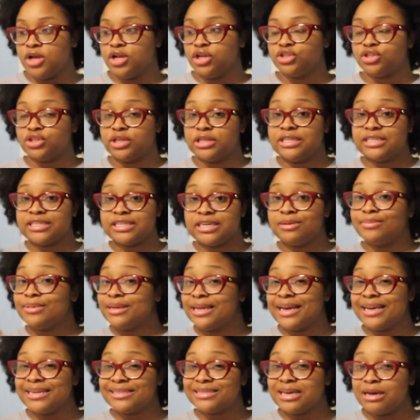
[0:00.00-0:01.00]
So this is going to be
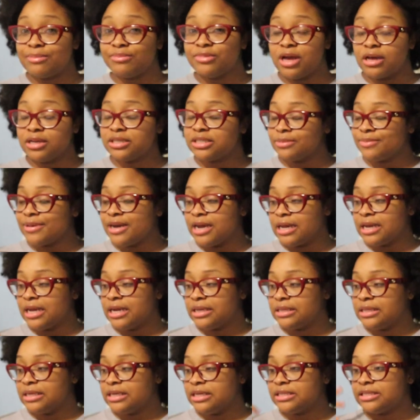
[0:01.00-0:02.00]
last time y'all see my hair
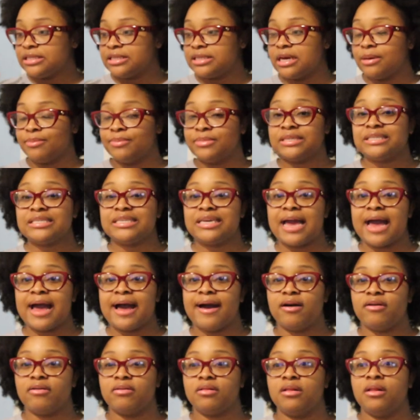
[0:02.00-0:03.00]
like this. I'm going to see
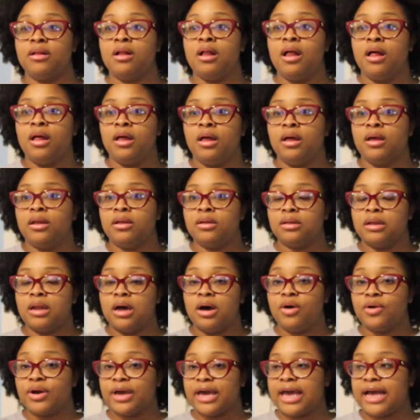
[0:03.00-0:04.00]
how
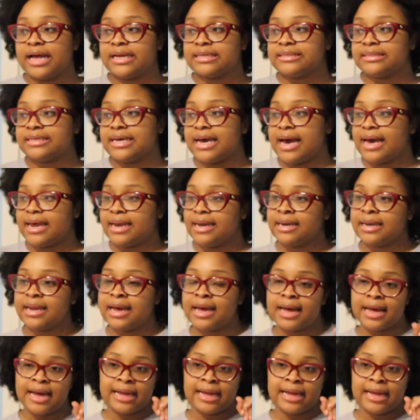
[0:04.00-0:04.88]
long it has gotten.